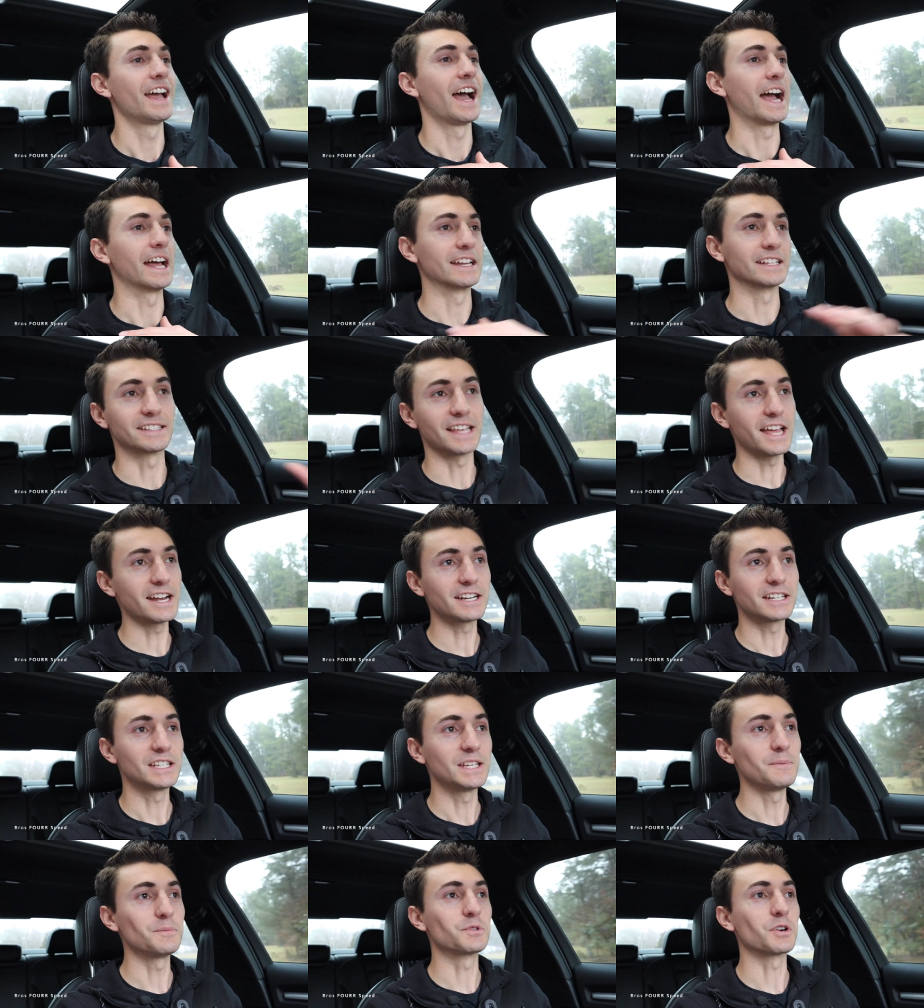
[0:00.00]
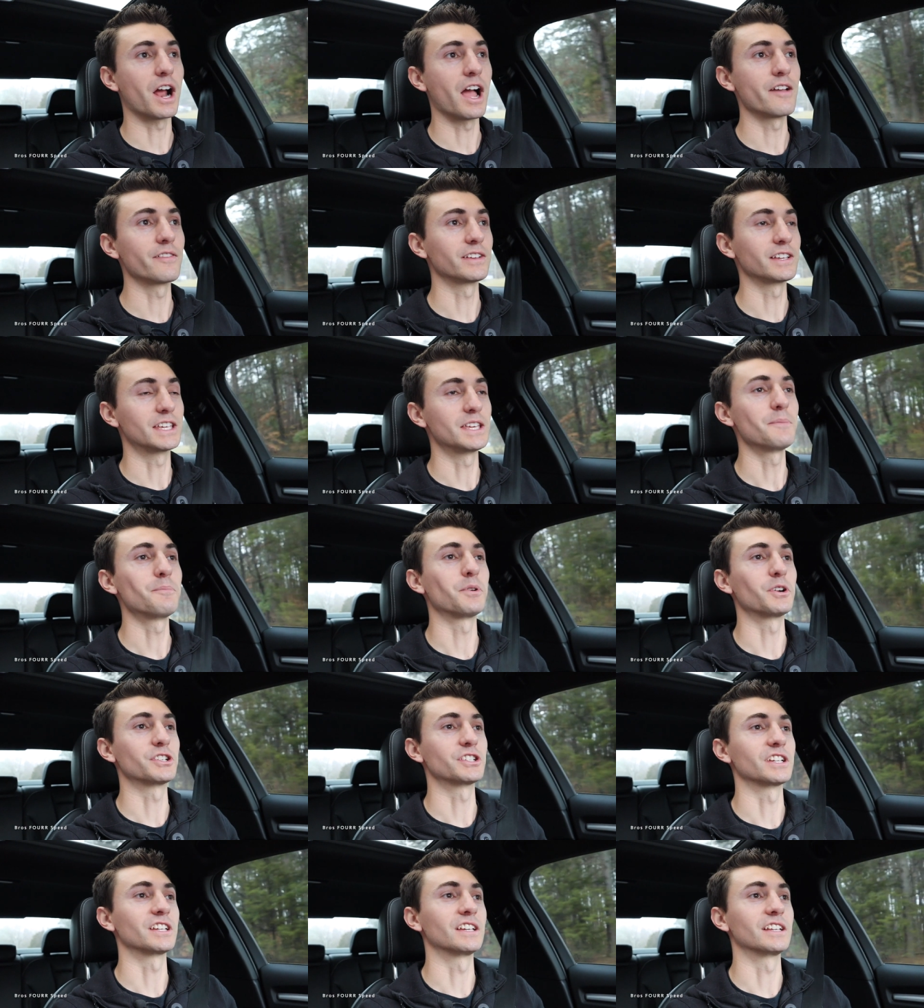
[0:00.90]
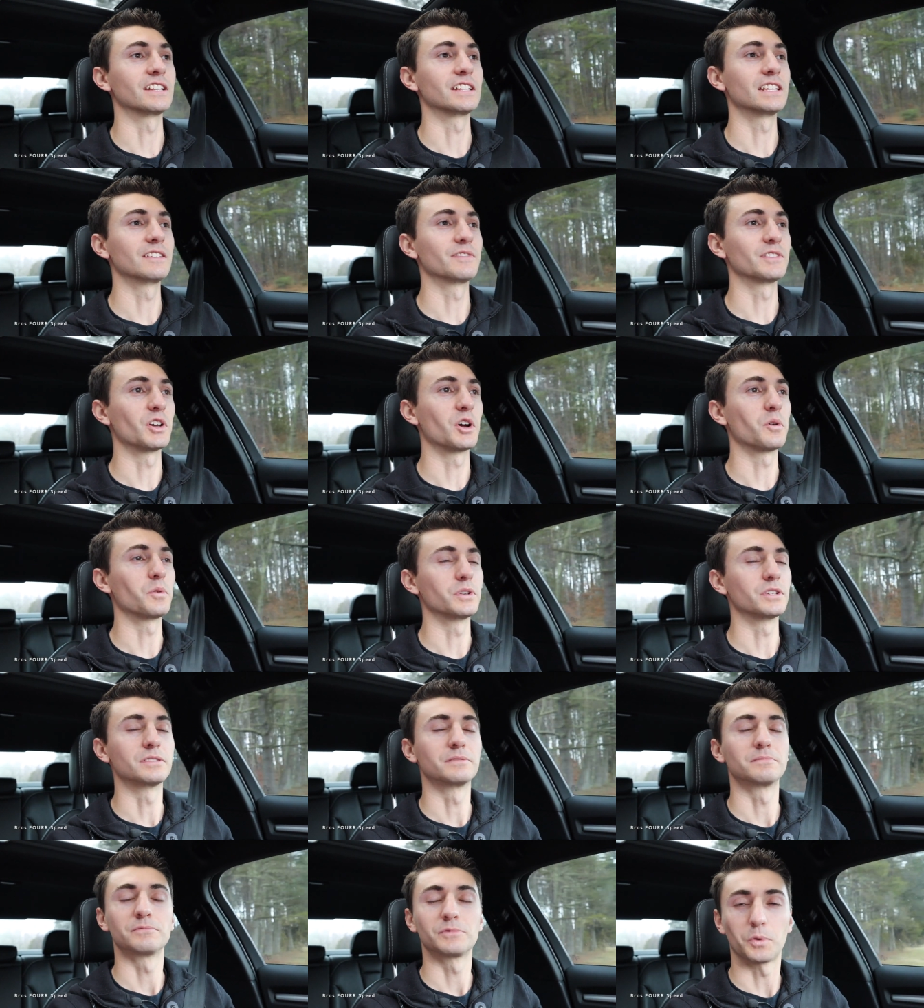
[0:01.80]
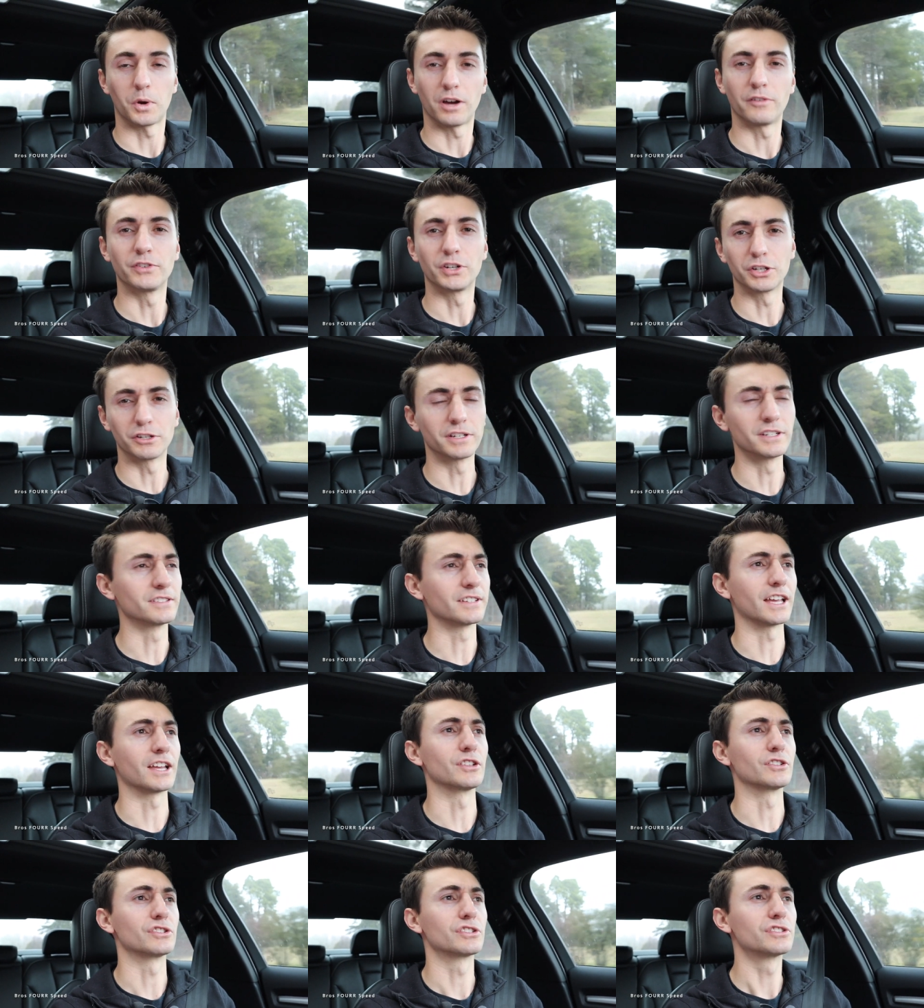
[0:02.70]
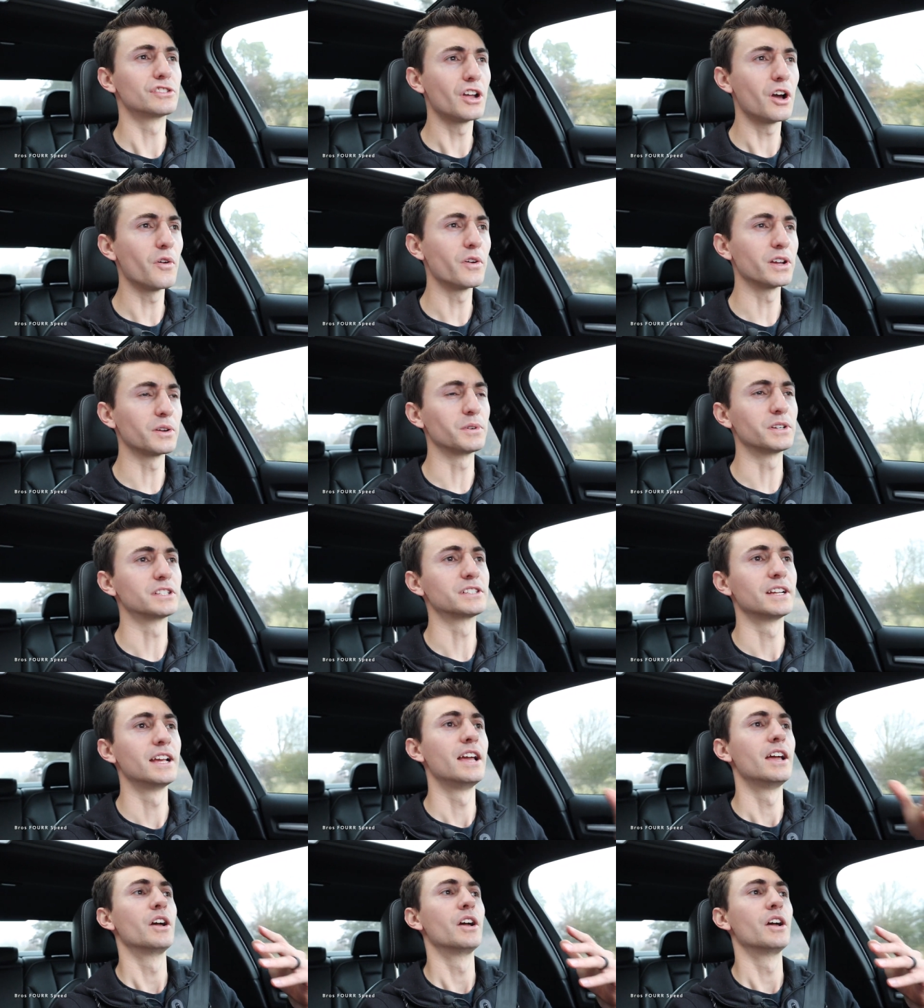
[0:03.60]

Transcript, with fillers: I decided to keep driving, keep pushing it, even though it was twelve degrees and snowing, which